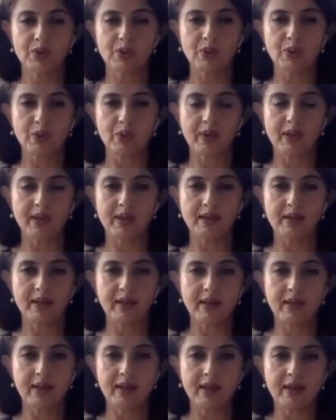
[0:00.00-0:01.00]
So
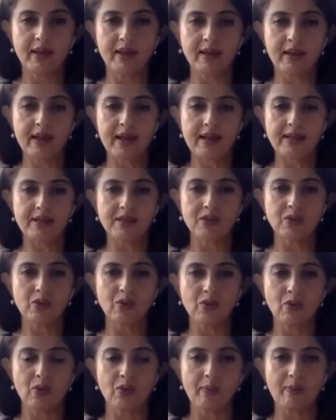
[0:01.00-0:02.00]
inhale as you
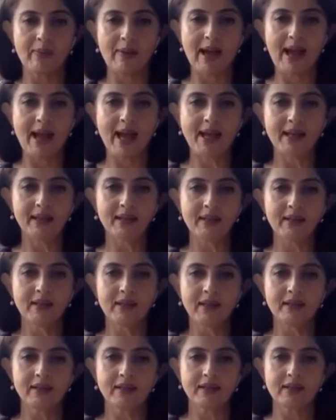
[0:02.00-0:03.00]
go back.
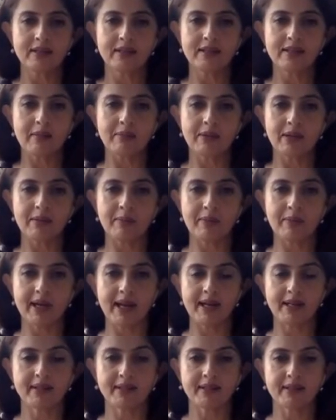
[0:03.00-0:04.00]
The double
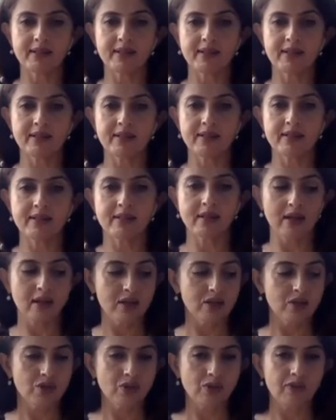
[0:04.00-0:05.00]
breath is
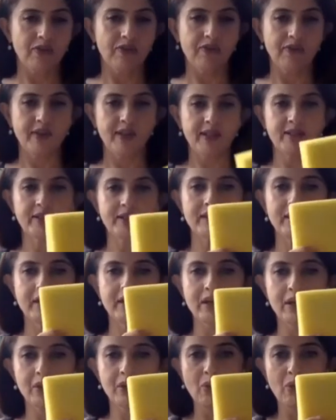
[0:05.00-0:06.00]
to fill
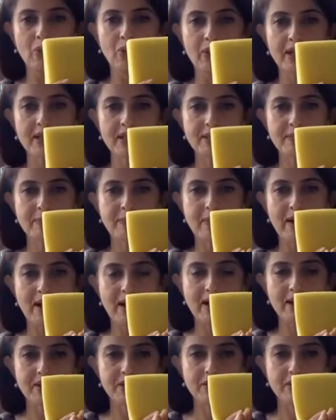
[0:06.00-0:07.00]
the lowest
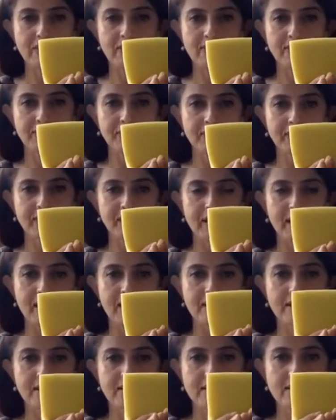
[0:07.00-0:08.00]
part of the
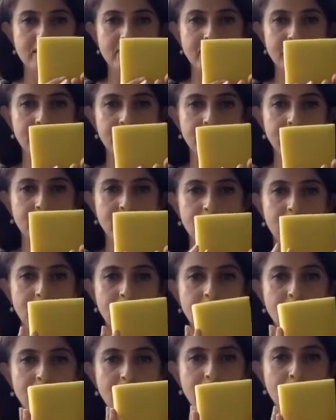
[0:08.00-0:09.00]
lungs with
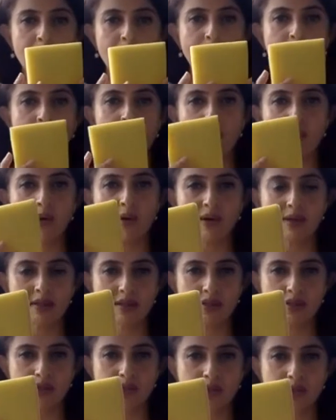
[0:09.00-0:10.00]
more
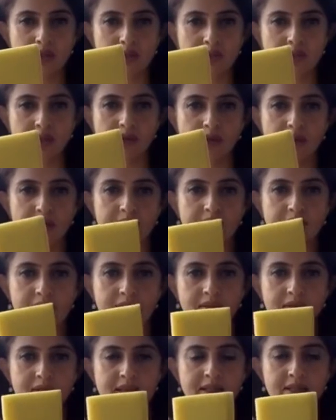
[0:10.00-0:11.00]
oxygen because
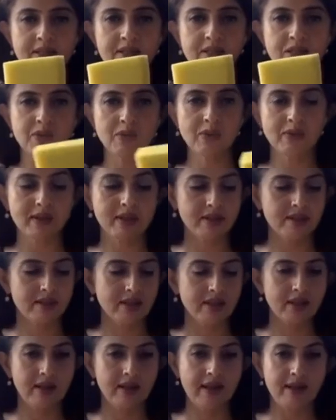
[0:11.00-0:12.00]
that residue is
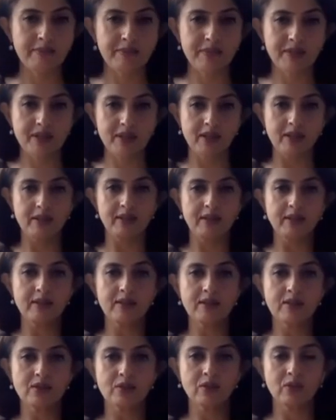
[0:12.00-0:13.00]
still empty.
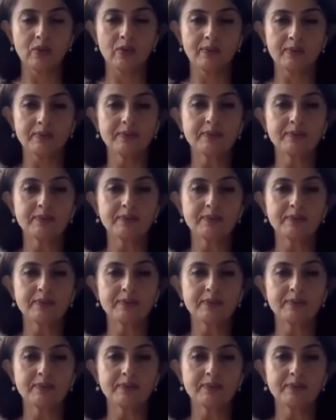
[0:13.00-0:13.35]
So